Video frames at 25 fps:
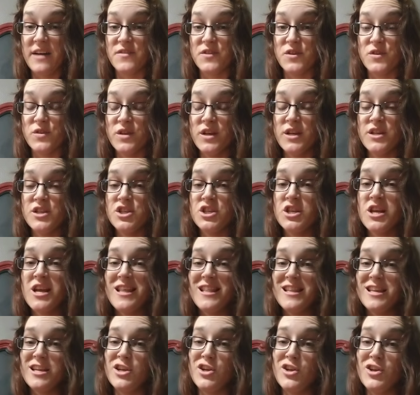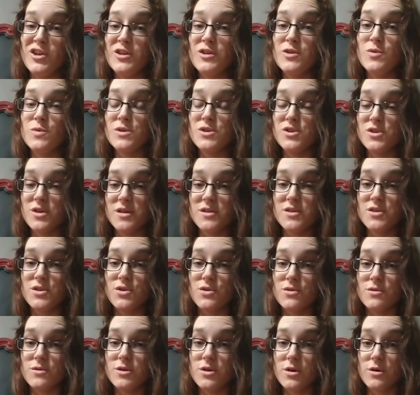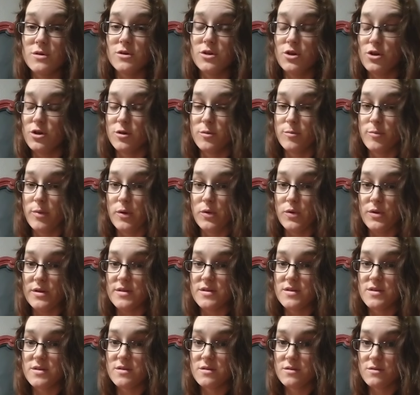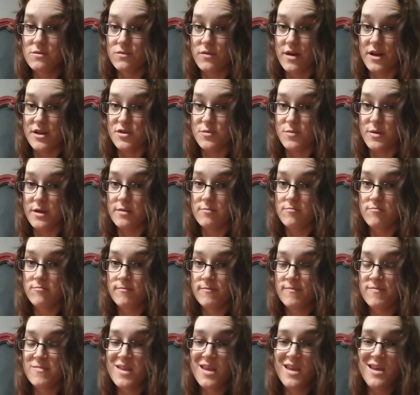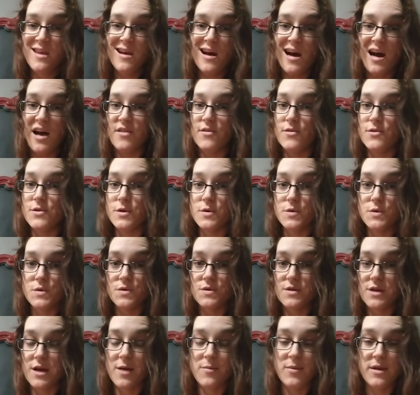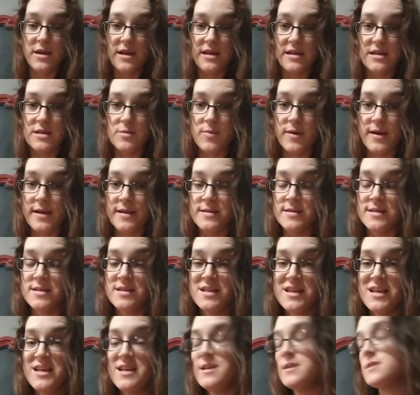after lunch, then you need to adjust your bolus regimen, either dose or timing, it depends.